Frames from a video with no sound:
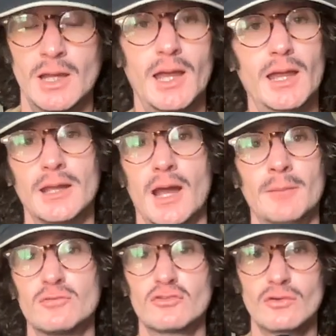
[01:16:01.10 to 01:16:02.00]
And
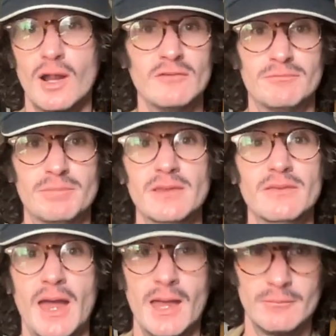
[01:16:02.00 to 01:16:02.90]
I'm sure I've been
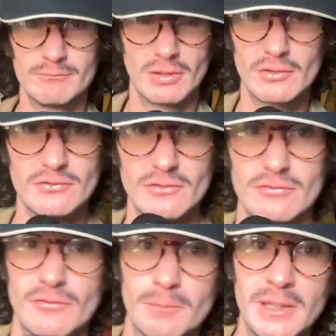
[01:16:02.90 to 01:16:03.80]
that person
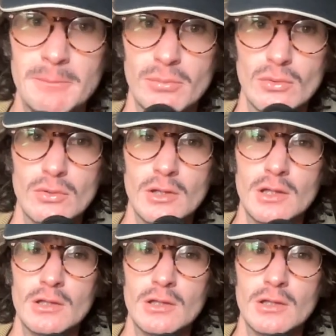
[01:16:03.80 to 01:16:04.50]
for people.